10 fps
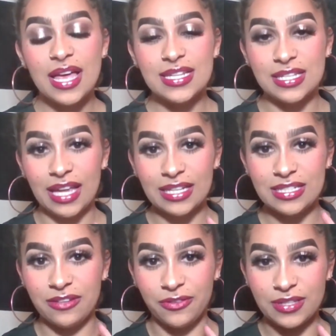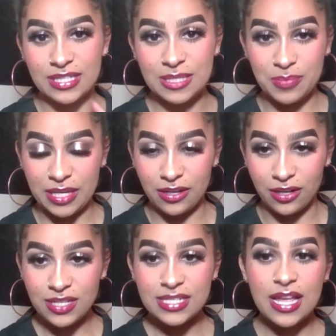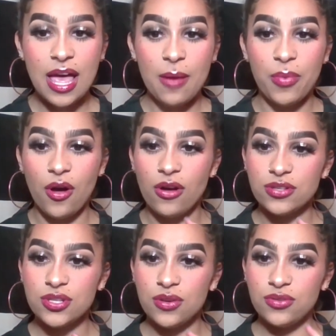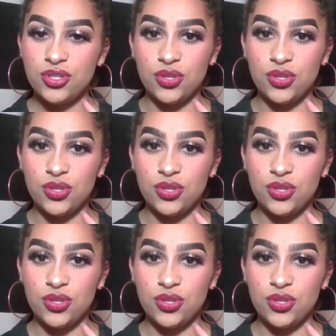select different speakers, but also to